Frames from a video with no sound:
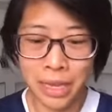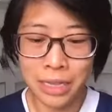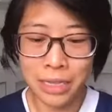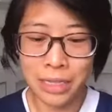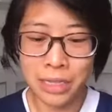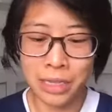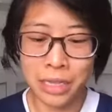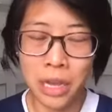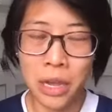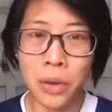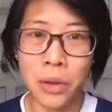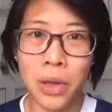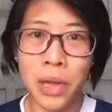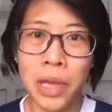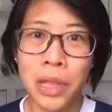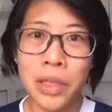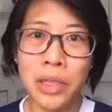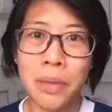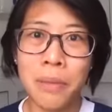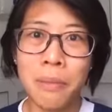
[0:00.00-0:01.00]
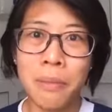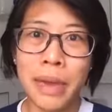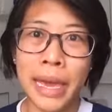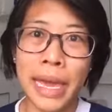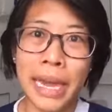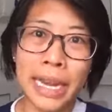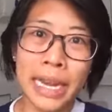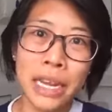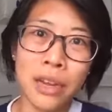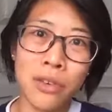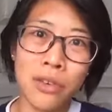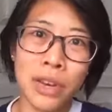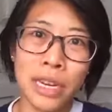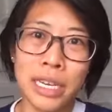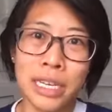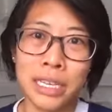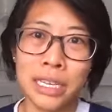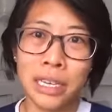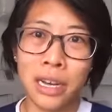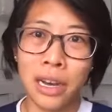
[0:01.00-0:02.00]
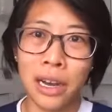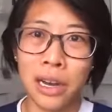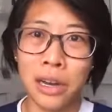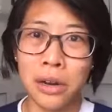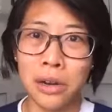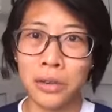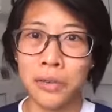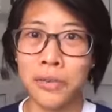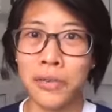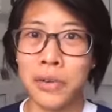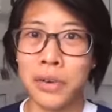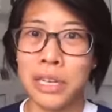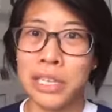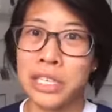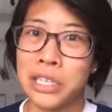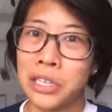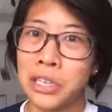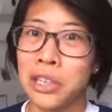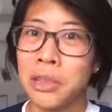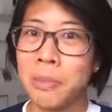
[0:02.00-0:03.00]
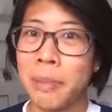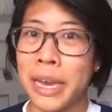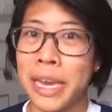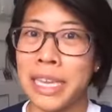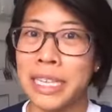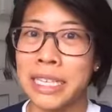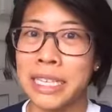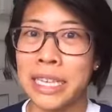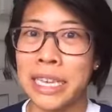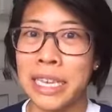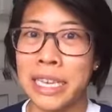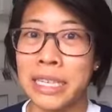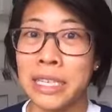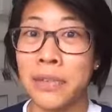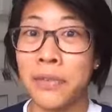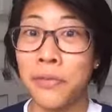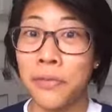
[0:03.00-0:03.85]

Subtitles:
So the main ingredient I look for in toothpaste is